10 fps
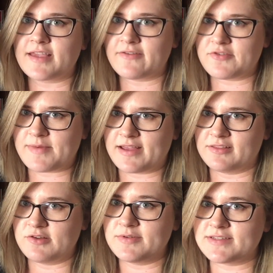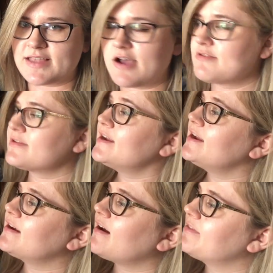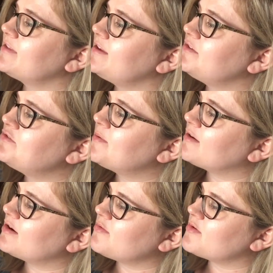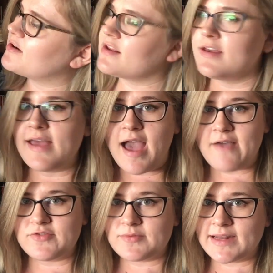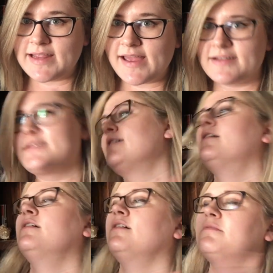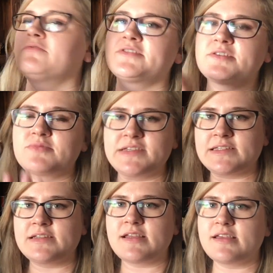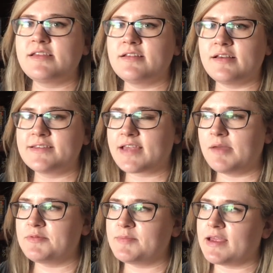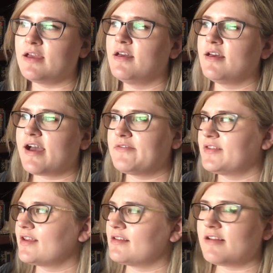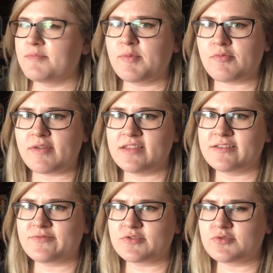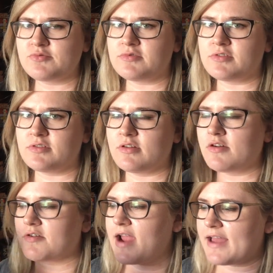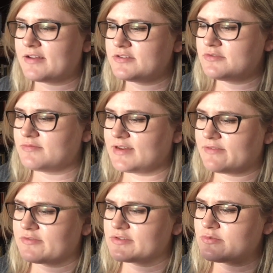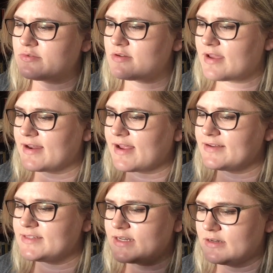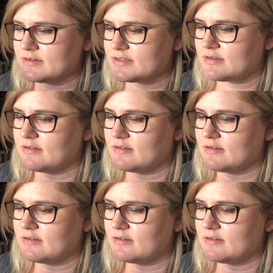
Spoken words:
The Giver by Lois Lowry got the Newbery Award. Haven't read it yet. For some reason, it escaped me. I feel like a lot of people read this for school or had to read it for school, and I didn't.